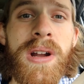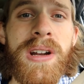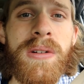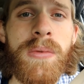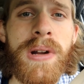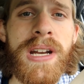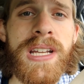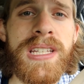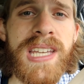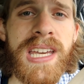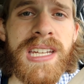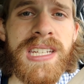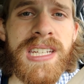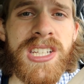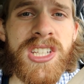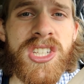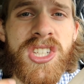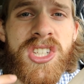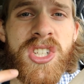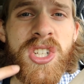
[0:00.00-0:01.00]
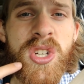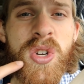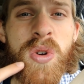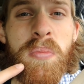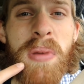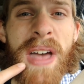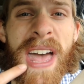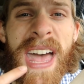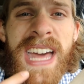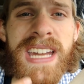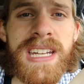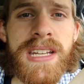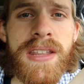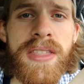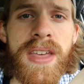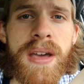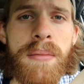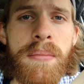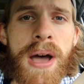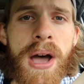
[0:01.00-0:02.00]
when it's getting too bad in
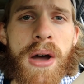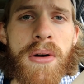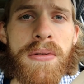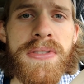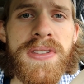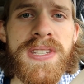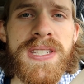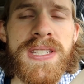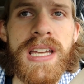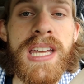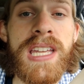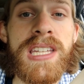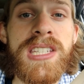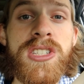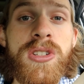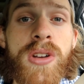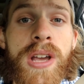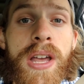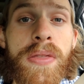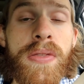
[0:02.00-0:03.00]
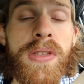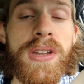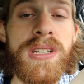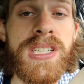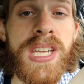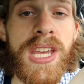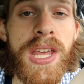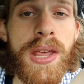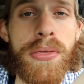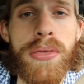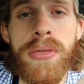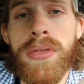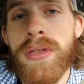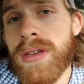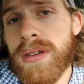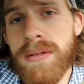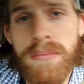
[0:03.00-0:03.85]
their mouths is to get the teeth